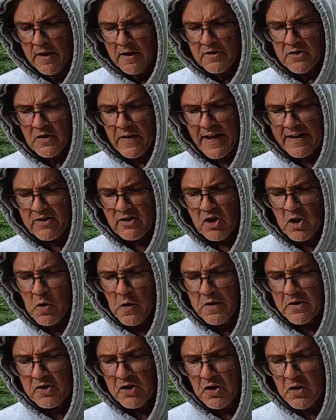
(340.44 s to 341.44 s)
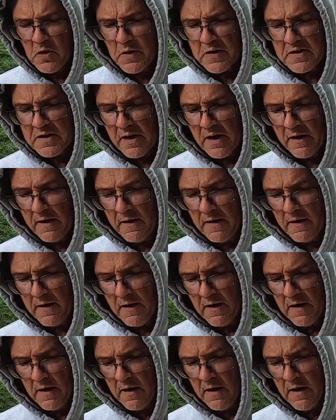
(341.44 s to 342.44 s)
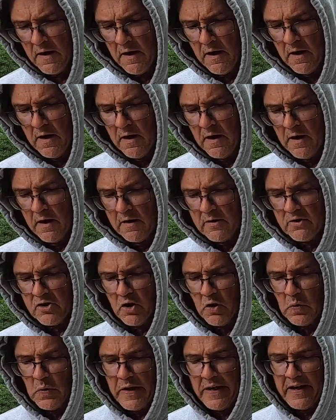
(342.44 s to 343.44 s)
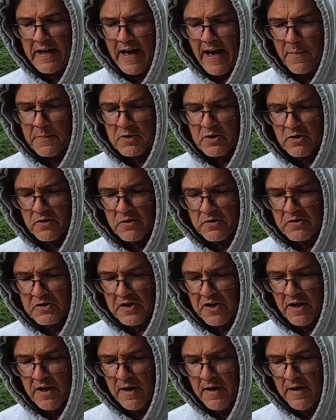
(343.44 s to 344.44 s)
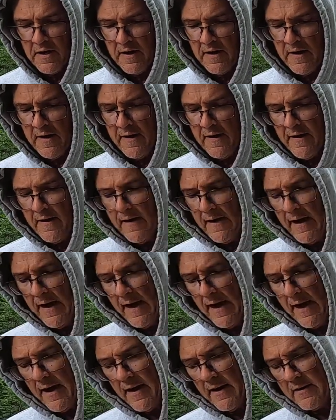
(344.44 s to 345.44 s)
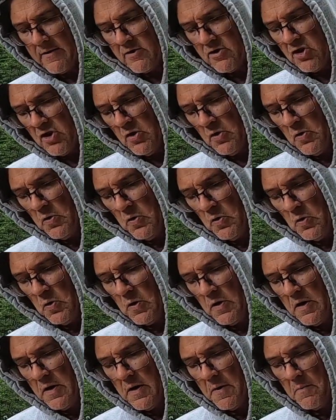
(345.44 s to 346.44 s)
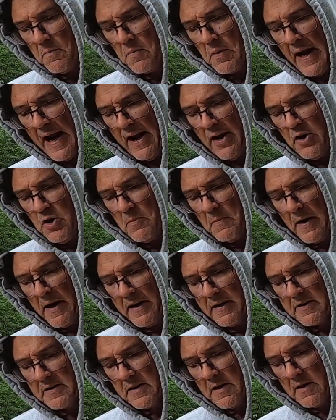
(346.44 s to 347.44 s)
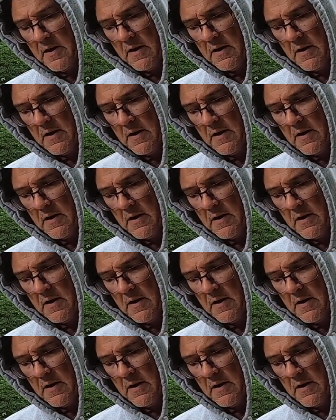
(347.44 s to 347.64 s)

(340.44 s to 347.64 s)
So that's 2 and 2, isn't it? 2 recaptures and 2 brand new mice.